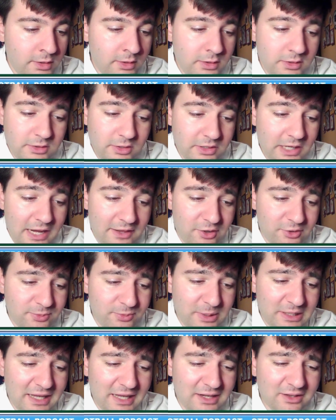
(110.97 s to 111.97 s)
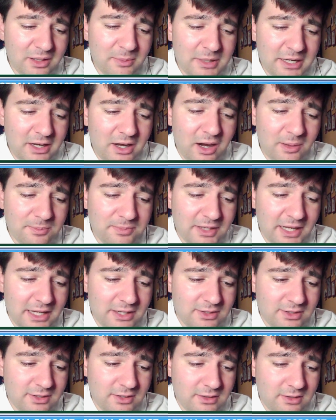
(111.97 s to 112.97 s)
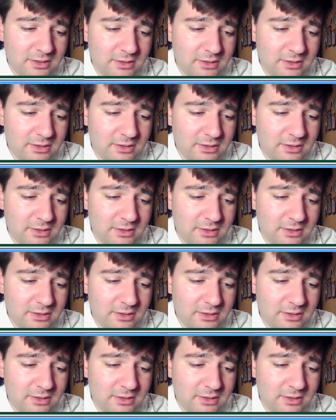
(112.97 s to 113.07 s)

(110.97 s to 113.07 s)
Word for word: so yeah, there's been like limited updates